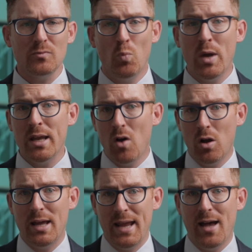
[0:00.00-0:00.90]
When
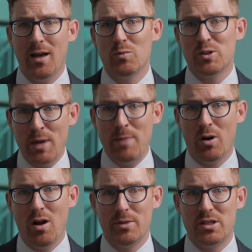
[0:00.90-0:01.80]
all I had was paper
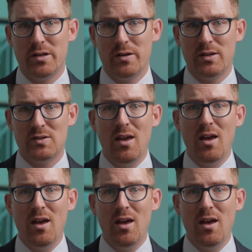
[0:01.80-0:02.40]
commentaries,